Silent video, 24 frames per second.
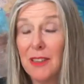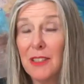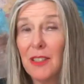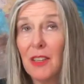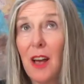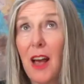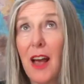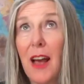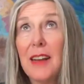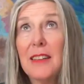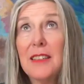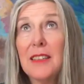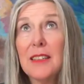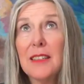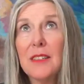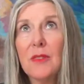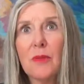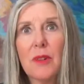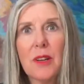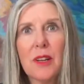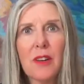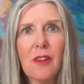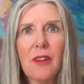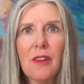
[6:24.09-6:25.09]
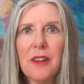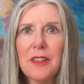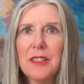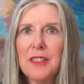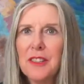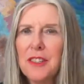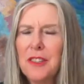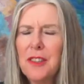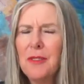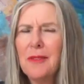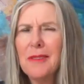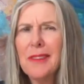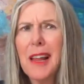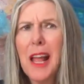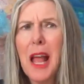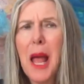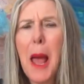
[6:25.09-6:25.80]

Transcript: So I just want to encourage you.